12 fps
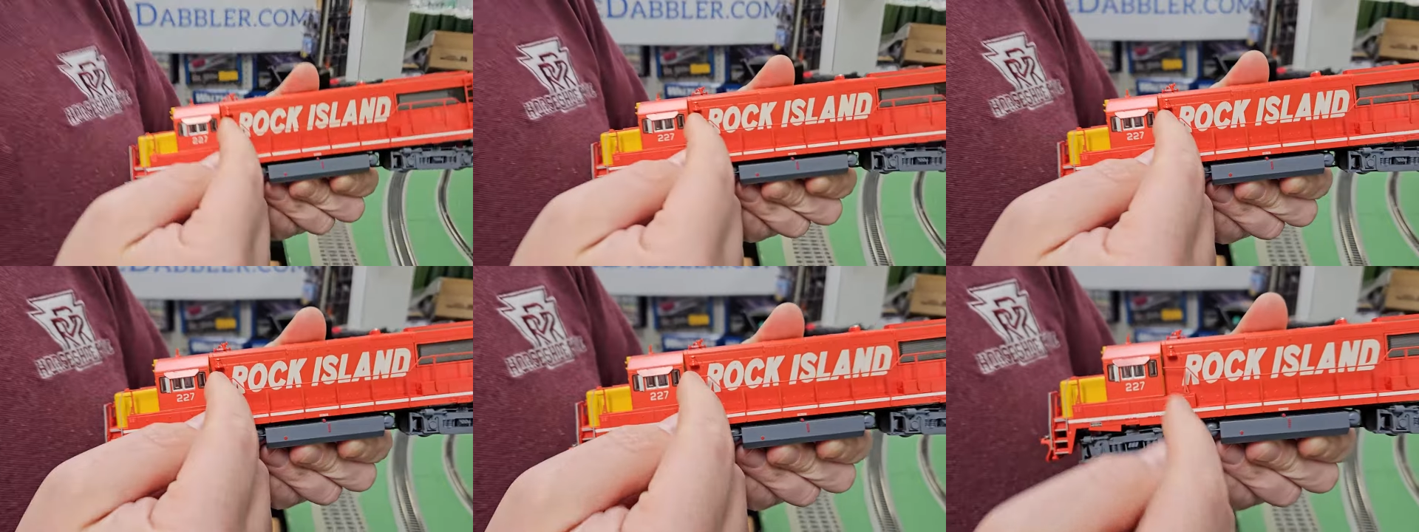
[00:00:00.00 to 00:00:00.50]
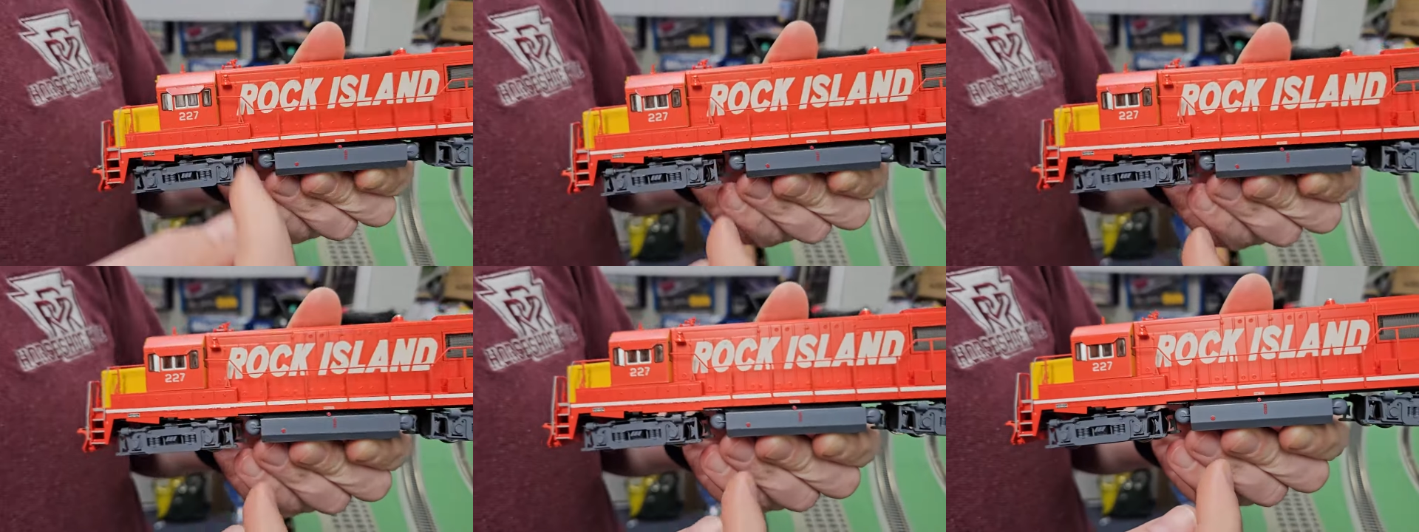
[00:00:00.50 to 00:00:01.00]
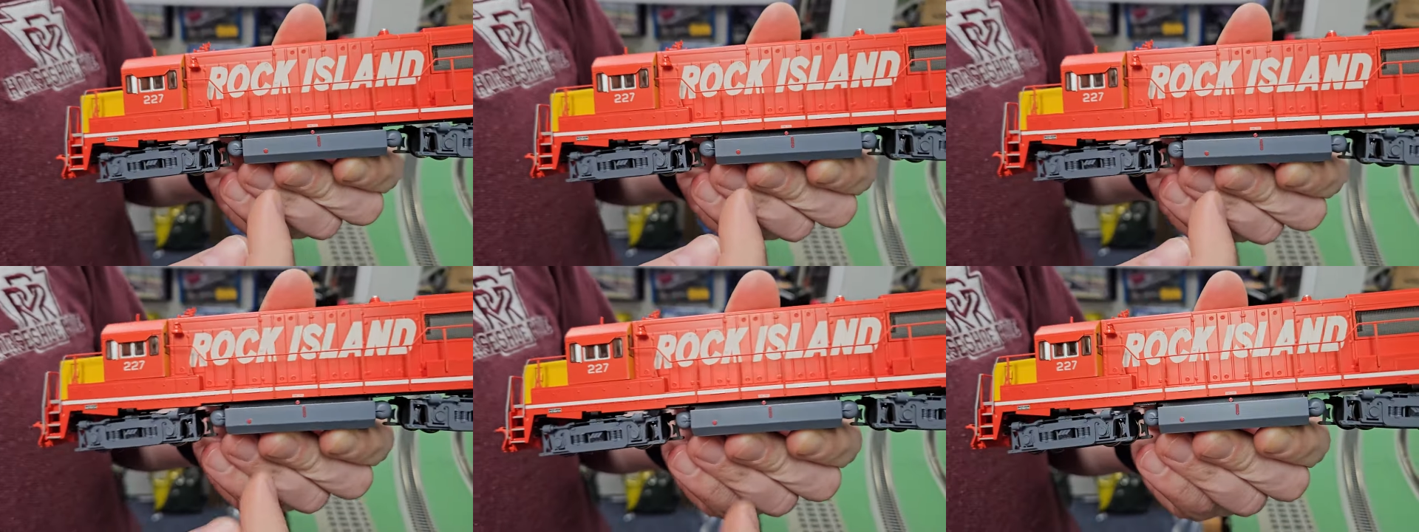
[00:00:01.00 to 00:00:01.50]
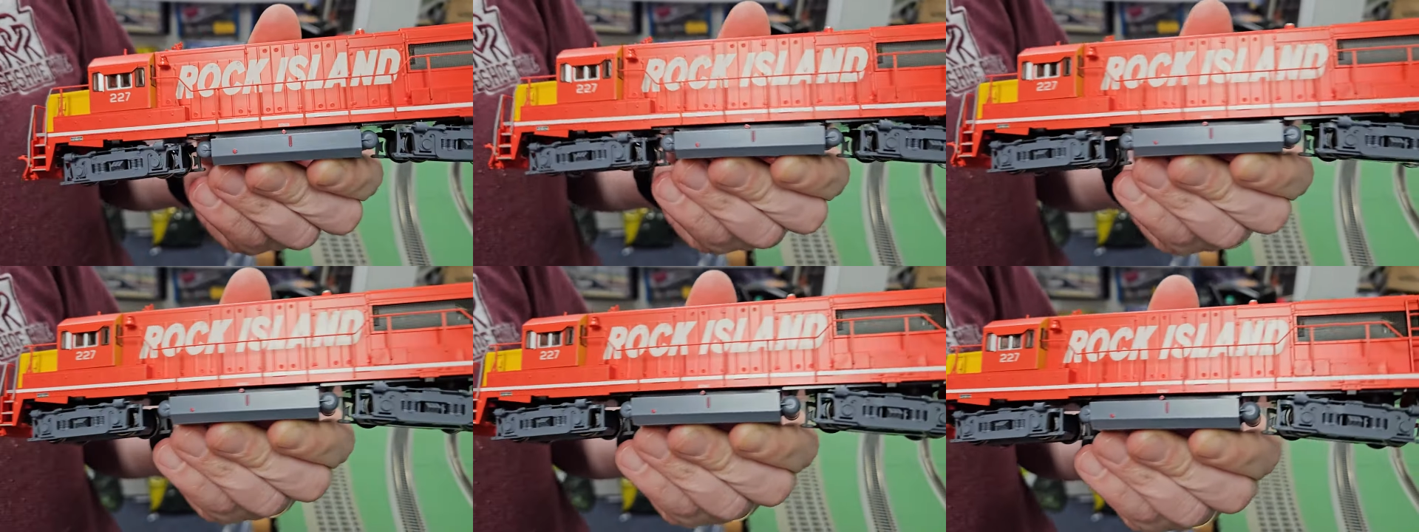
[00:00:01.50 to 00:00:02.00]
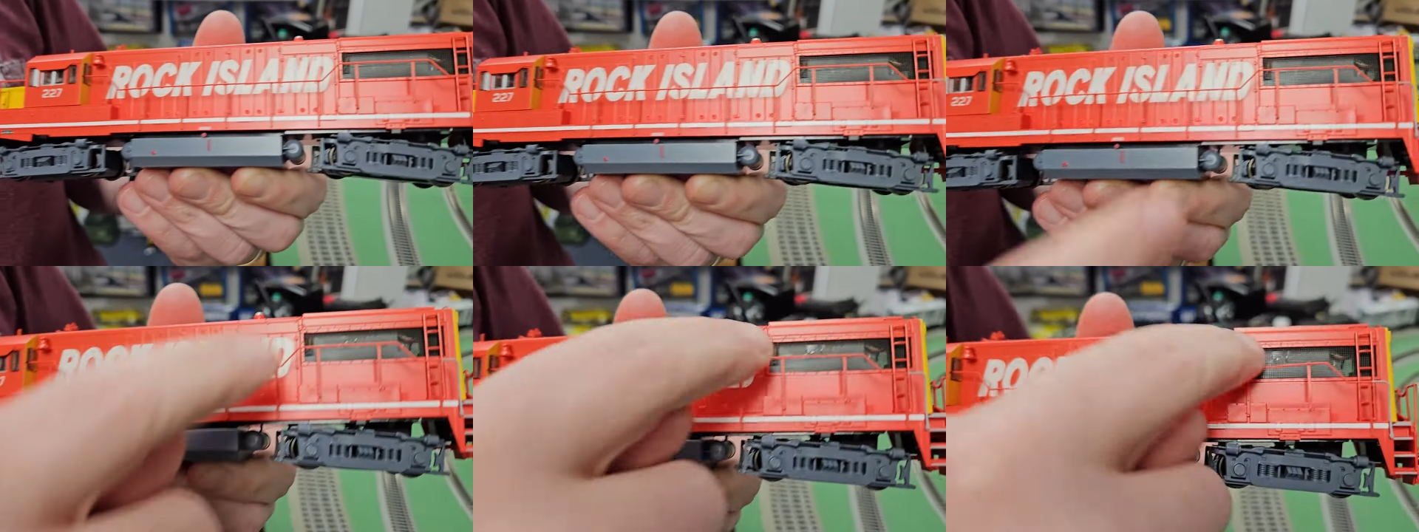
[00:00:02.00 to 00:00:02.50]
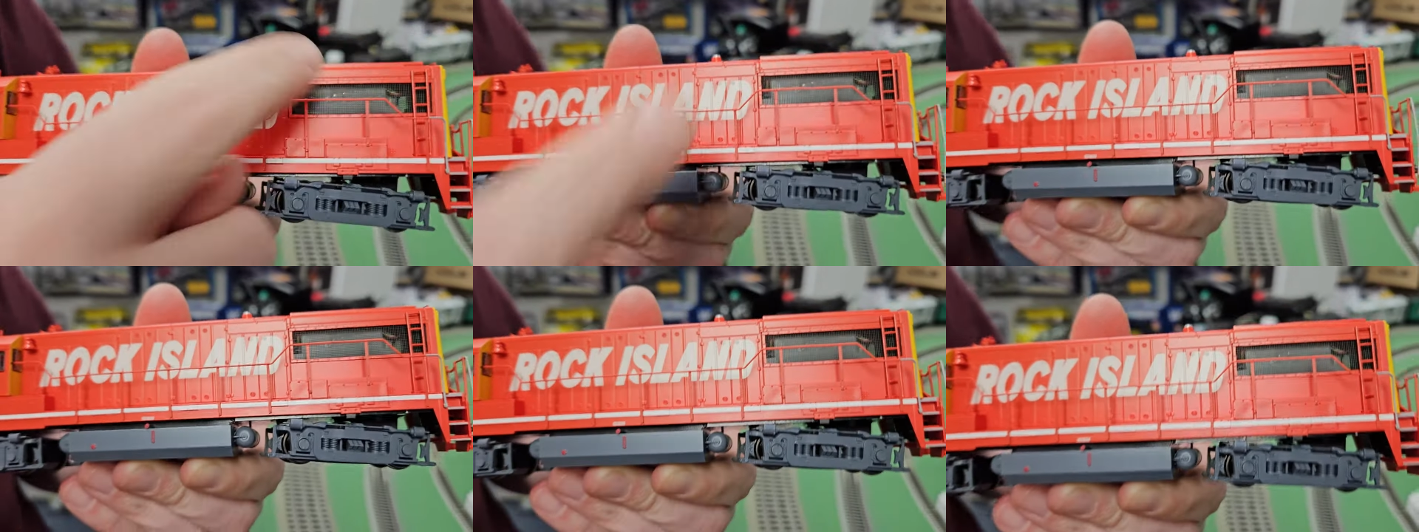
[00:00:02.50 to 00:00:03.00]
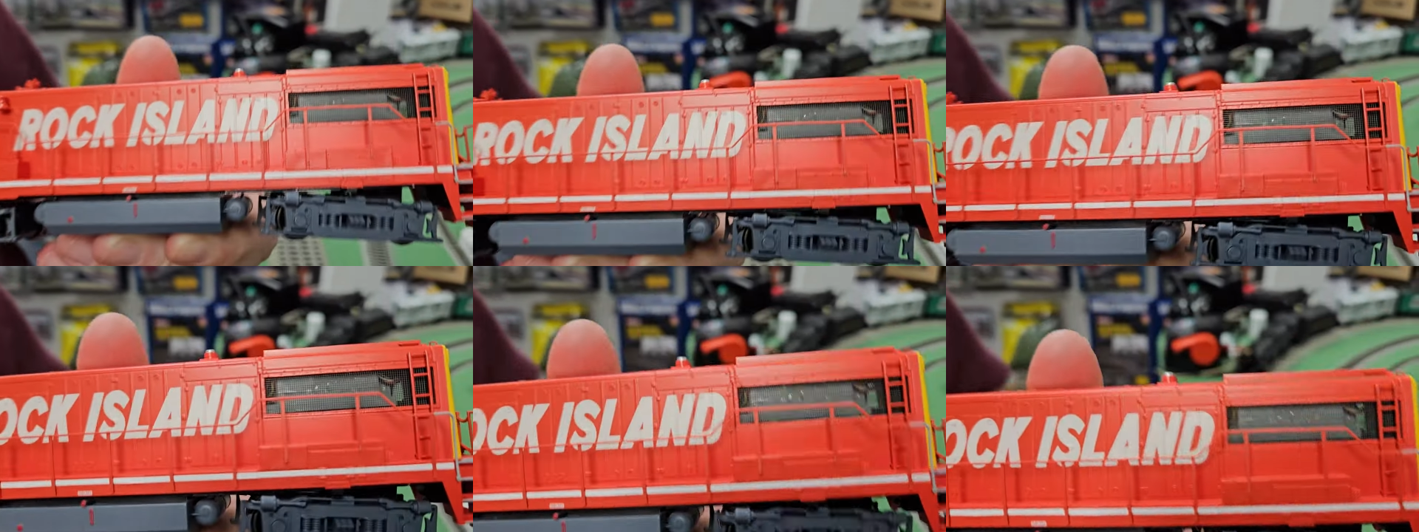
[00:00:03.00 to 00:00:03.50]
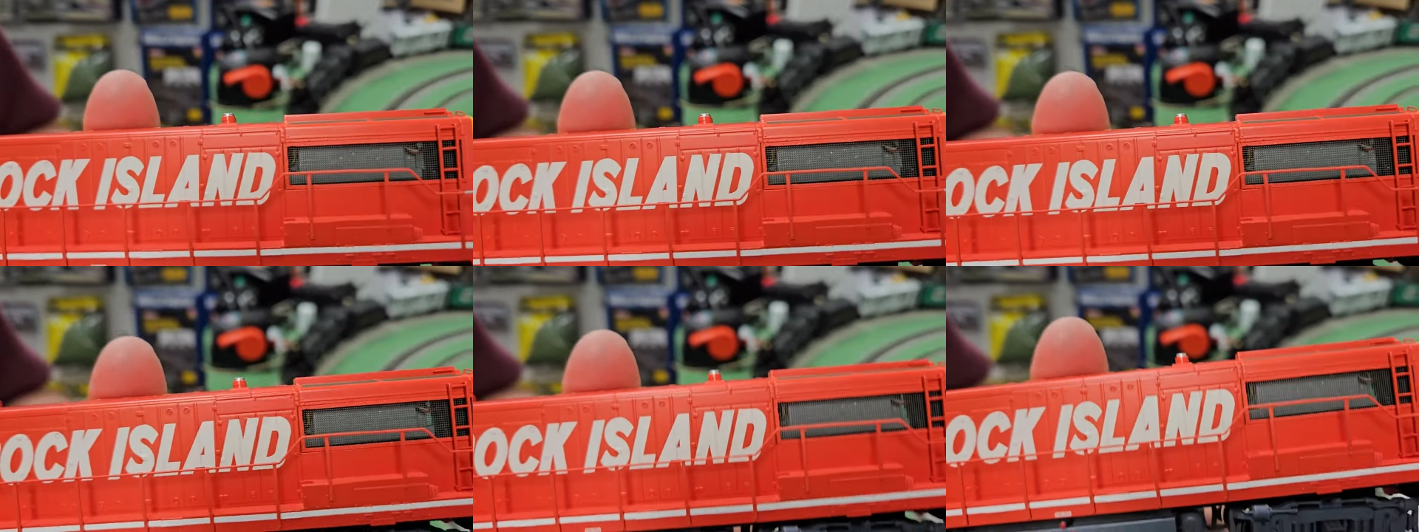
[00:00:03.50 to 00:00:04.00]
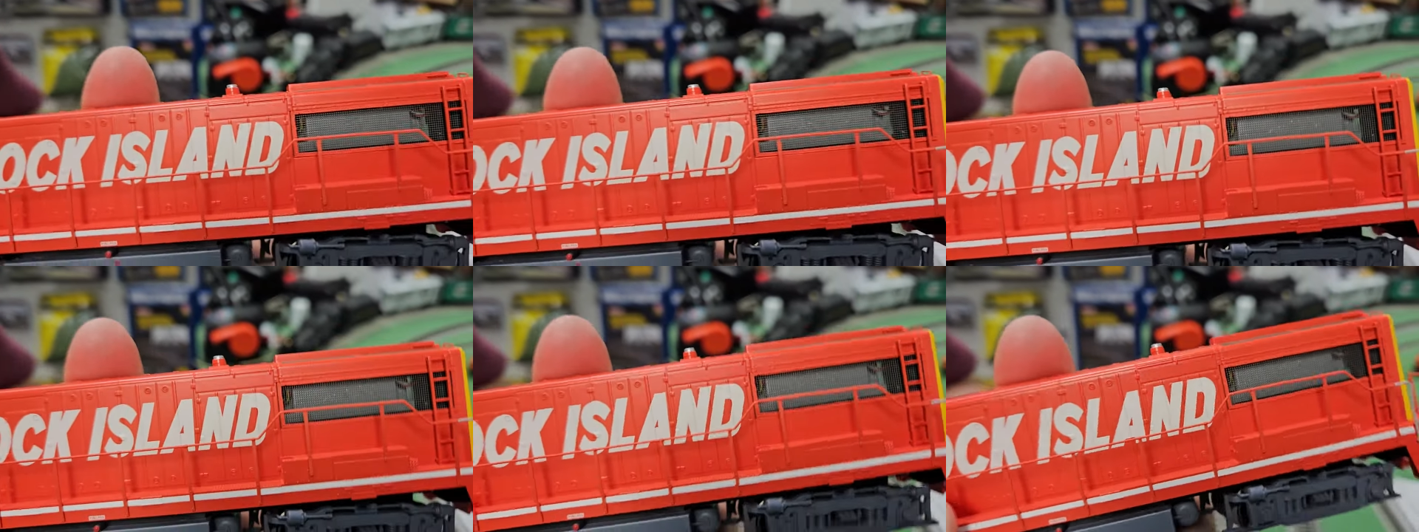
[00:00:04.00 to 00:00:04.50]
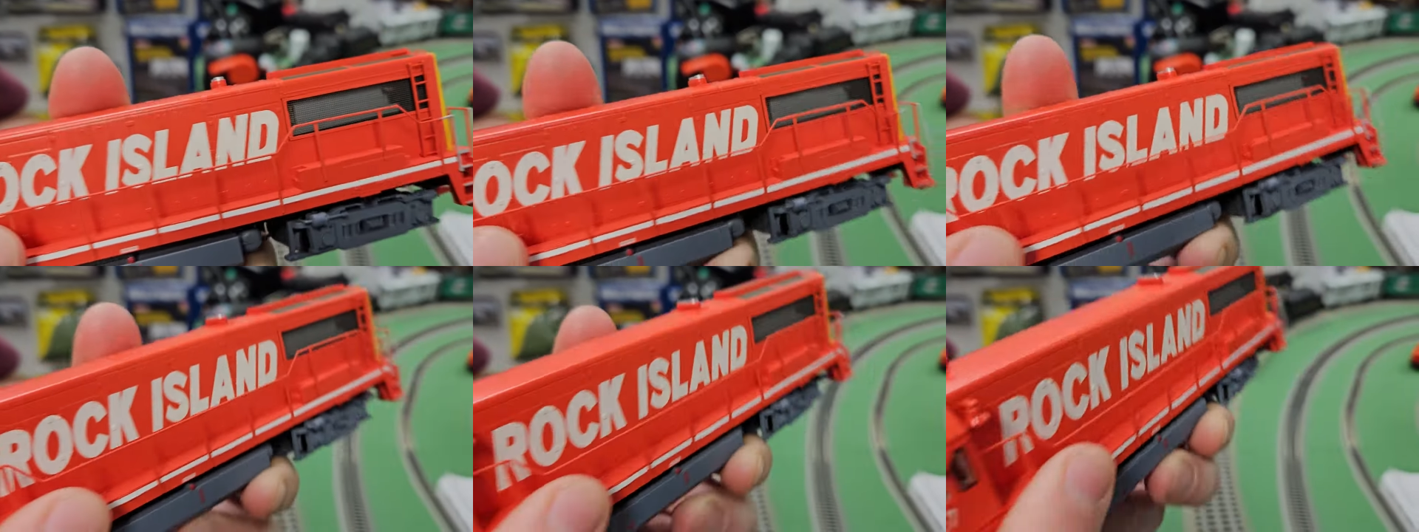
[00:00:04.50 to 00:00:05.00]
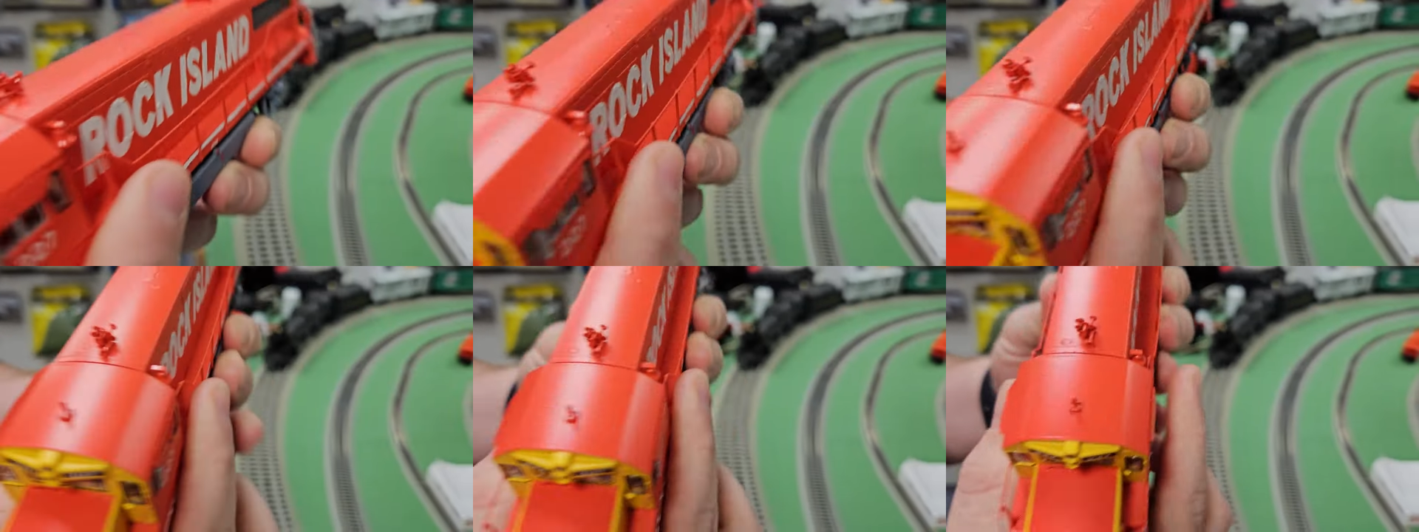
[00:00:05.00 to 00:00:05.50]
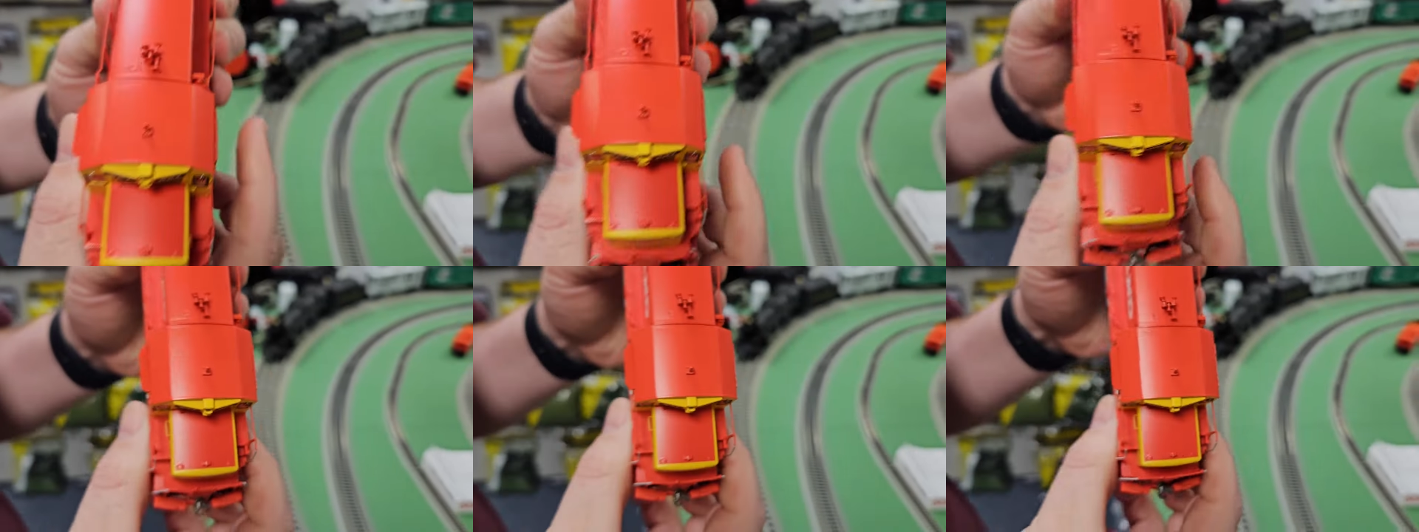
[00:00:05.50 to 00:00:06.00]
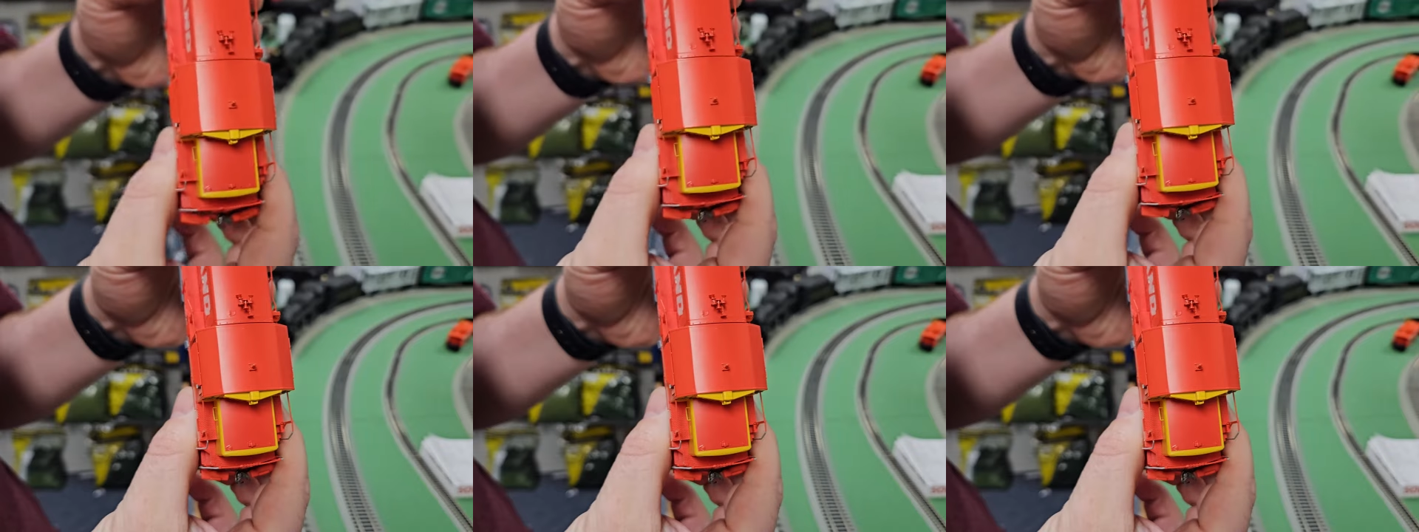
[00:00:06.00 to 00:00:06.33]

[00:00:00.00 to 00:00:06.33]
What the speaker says: Nobody's mouth can be seen.